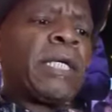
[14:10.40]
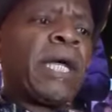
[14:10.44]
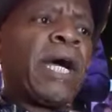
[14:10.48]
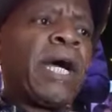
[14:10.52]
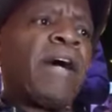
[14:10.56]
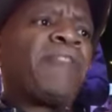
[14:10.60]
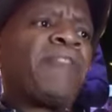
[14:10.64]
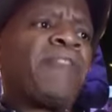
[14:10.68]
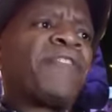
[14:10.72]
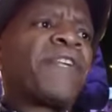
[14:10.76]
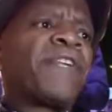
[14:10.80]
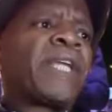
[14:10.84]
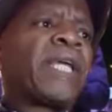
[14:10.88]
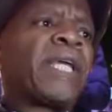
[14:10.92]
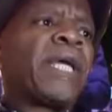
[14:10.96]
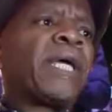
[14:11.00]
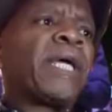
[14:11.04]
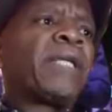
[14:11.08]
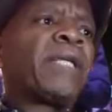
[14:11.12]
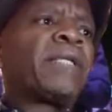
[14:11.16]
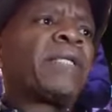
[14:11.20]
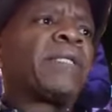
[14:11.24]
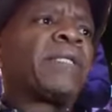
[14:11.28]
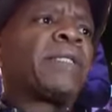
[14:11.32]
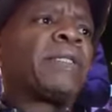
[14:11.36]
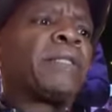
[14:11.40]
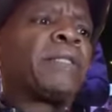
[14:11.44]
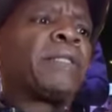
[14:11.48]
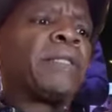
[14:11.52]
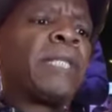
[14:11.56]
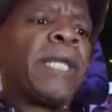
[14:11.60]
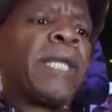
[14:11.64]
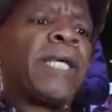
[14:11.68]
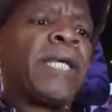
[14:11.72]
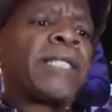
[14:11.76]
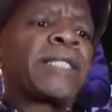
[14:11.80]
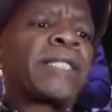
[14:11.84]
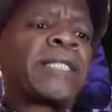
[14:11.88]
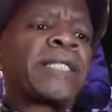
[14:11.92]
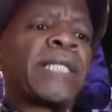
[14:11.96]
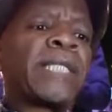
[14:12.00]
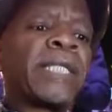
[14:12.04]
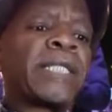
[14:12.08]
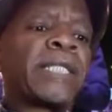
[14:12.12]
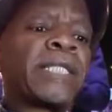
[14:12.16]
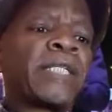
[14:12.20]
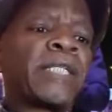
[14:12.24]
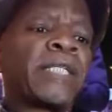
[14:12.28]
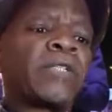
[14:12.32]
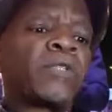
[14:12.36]
African
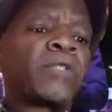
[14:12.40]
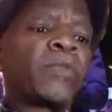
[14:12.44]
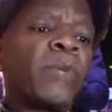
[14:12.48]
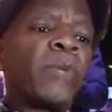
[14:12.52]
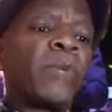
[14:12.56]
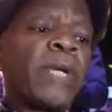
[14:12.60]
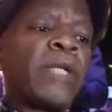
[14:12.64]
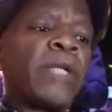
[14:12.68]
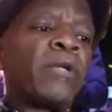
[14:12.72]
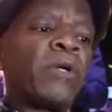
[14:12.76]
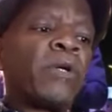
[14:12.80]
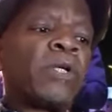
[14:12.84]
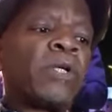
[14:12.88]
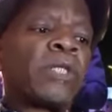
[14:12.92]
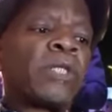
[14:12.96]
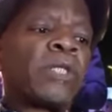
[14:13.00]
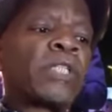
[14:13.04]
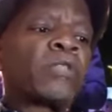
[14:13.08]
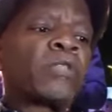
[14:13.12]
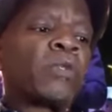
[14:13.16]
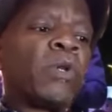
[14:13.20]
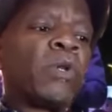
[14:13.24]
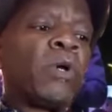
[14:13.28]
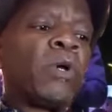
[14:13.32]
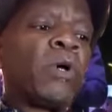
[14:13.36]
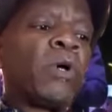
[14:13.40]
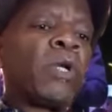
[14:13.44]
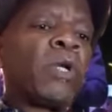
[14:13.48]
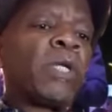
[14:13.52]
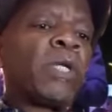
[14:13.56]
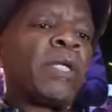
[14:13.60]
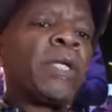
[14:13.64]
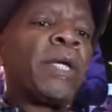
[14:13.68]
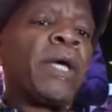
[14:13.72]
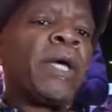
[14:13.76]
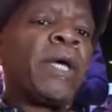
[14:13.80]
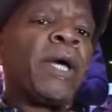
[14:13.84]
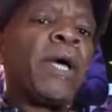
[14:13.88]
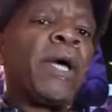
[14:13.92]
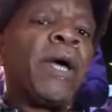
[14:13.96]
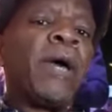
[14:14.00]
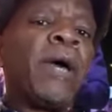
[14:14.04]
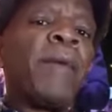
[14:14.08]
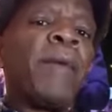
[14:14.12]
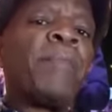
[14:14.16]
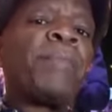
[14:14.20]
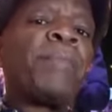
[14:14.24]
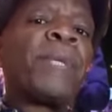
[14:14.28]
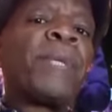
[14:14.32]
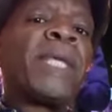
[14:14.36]
aesthetics were not at all
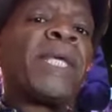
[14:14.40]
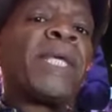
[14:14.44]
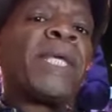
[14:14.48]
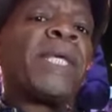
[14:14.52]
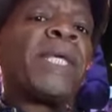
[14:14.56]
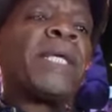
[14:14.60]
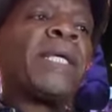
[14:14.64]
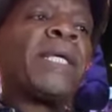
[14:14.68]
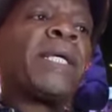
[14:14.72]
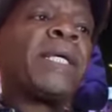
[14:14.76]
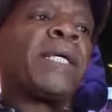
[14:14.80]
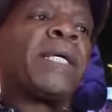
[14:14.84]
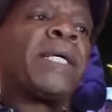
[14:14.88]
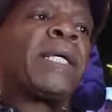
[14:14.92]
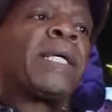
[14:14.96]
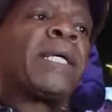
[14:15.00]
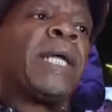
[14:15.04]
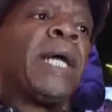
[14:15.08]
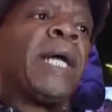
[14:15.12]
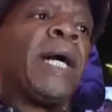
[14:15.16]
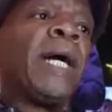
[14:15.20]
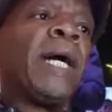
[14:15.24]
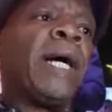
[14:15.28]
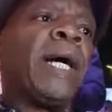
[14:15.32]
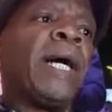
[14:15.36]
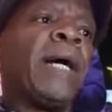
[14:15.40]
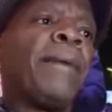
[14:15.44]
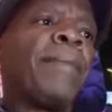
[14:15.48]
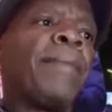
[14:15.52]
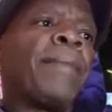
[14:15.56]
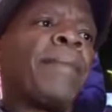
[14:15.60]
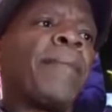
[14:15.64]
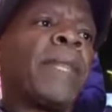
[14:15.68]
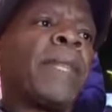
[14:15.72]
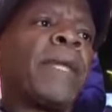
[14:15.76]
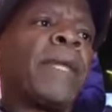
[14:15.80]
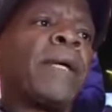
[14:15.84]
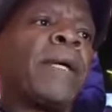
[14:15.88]
being um,